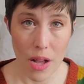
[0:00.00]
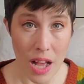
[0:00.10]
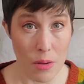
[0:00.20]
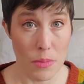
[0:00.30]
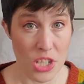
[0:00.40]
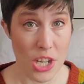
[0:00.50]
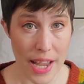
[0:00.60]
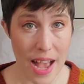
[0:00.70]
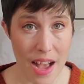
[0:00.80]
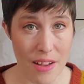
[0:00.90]
how much I
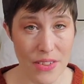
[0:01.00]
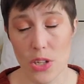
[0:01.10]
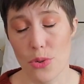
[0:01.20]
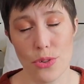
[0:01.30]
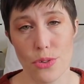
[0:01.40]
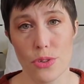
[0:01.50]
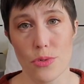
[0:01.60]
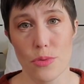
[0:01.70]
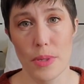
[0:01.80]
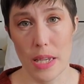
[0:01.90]
have in order
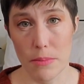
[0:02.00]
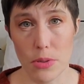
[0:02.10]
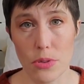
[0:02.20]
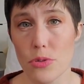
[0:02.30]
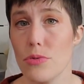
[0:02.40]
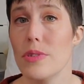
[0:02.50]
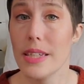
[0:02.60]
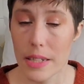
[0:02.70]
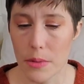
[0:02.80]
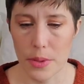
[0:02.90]
to be able to
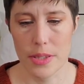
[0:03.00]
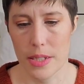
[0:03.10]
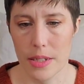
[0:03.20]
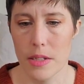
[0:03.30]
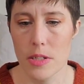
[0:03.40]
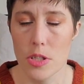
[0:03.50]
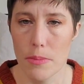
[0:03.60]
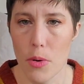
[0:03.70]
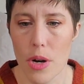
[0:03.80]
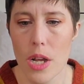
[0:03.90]
knit with it some
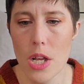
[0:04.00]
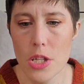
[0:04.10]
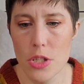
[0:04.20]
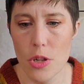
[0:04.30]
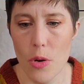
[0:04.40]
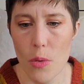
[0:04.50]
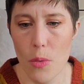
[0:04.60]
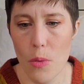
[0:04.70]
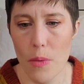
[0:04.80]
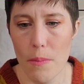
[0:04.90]
more.
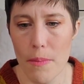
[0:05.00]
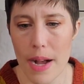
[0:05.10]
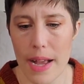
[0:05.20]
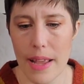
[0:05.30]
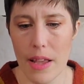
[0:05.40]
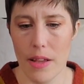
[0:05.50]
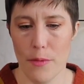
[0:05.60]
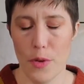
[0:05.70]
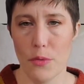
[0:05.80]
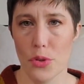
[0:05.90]
So my
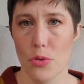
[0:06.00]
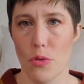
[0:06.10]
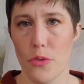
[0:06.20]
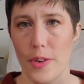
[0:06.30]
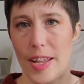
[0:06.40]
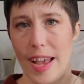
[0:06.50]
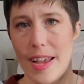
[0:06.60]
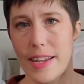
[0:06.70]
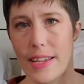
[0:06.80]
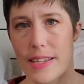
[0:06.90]
favorite tool for
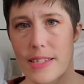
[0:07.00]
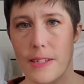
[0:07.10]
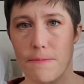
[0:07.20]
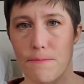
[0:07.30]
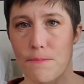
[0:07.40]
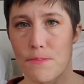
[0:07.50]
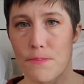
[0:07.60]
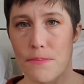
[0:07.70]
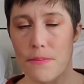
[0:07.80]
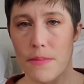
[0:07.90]
that is
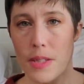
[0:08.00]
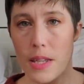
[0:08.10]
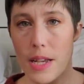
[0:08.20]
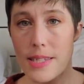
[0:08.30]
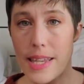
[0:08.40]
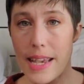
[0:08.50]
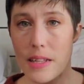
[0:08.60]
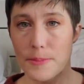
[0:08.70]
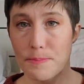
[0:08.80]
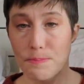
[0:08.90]
a
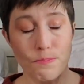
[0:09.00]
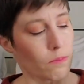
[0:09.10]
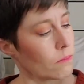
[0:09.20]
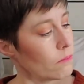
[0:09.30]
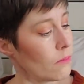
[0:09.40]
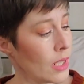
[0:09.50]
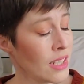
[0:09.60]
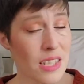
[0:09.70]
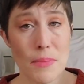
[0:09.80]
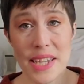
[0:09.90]
scale.
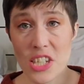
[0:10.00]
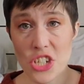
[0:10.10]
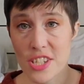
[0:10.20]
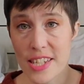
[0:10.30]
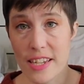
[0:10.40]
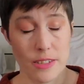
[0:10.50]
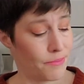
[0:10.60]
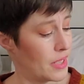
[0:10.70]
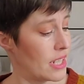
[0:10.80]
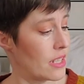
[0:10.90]
This is my kitchen scale.
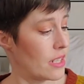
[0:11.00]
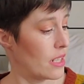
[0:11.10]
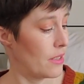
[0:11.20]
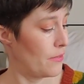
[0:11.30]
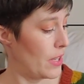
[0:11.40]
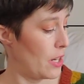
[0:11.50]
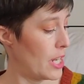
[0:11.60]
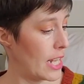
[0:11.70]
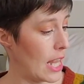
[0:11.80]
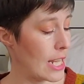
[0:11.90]
It's a
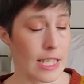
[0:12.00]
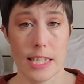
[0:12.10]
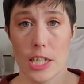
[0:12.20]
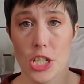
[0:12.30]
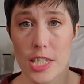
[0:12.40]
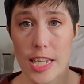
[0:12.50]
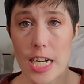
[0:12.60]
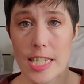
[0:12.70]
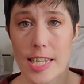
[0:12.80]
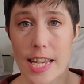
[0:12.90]
very classic kitchen
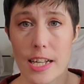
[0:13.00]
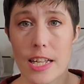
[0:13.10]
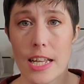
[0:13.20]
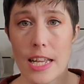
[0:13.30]
scale.